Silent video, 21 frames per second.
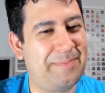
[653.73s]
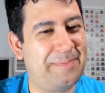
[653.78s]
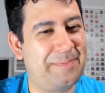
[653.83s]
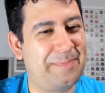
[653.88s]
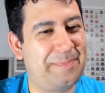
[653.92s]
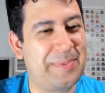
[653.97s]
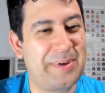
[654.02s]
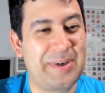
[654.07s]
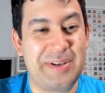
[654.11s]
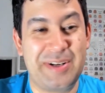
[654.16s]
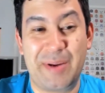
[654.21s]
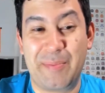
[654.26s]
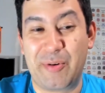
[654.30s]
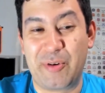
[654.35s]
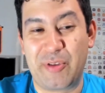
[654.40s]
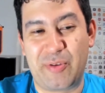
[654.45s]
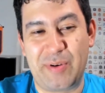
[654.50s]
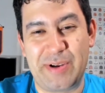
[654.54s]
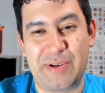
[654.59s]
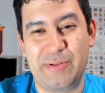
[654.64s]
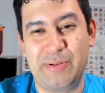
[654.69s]
But number
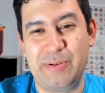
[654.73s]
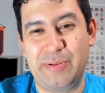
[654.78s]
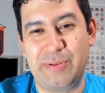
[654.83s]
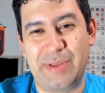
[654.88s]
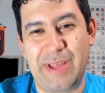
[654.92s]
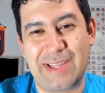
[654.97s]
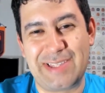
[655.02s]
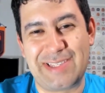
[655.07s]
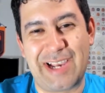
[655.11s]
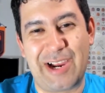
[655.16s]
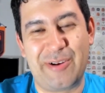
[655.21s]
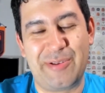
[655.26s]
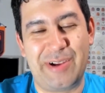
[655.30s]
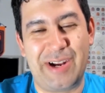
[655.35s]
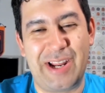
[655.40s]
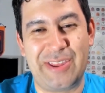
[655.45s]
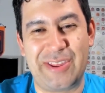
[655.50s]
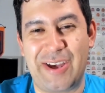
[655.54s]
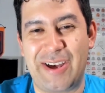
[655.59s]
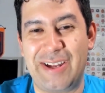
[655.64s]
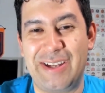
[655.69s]
three, that's higher than I
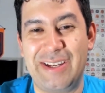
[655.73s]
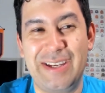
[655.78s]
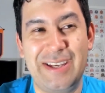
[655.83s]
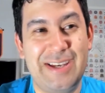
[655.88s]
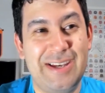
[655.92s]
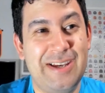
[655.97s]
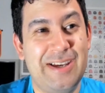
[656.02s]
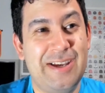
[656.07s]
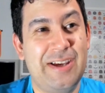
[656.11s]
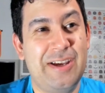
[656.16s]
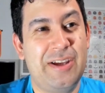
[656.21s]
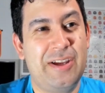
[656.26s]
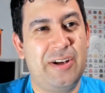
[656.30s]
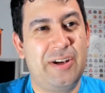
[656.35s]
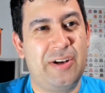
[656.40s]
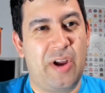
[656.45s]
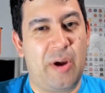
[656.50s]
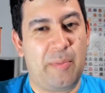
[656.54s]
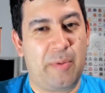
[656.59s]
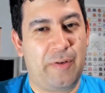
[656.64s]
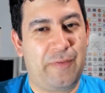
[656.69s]
thought.
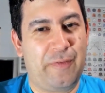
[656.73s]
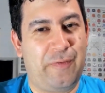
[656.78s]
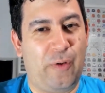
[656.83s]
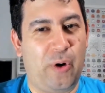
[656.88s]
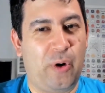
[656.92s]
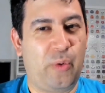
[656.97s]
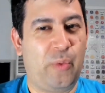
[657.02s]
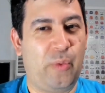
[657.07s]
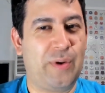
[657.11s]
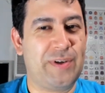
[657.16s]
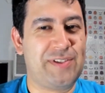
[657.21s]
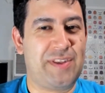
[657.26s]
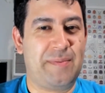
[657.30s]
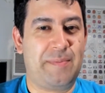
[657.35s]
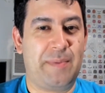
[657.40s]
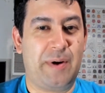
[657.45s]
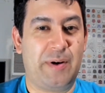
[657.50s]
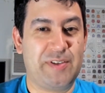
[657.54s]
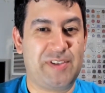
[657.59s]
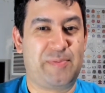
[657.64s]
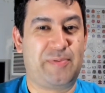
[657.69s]
Number four was the
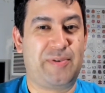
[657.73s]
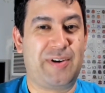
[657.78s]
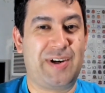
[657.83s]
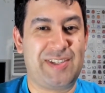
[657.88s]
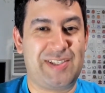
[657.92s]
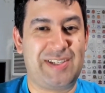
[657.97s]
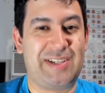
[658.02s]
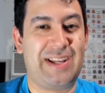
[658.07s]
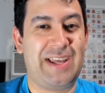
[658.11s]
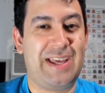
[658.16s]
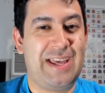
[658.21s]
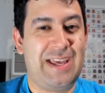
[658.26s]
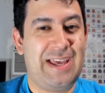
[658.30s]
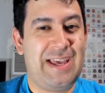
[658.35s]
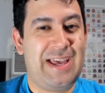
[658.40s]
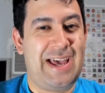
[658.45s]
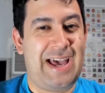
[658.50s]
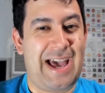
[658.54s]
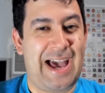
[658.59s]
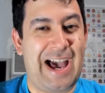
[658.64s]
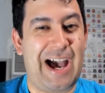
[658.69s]
most surprising.
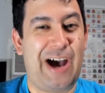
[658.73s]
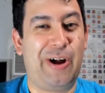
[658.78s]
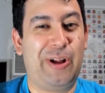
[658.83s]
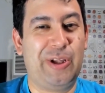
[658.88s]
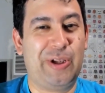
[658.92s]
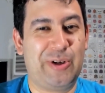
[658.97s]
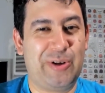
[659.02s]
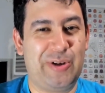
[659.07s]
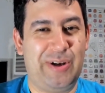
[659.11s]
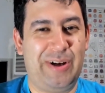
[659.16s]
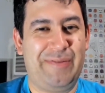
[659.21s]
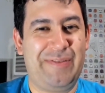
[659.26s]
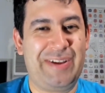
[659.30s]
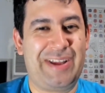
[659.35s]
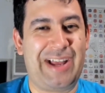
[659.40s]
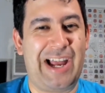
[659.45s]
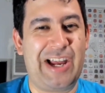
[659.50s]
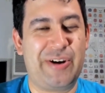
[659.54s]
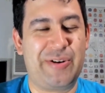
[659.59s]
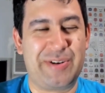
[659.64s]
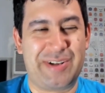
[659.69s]
Howler of the
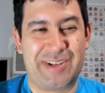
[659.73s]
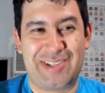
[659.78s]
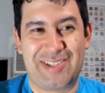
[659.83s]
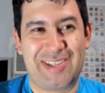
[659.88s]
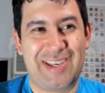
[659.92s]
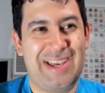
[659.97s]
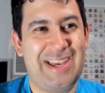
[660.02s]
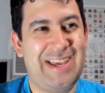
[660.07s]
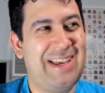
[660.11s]
Coyotes.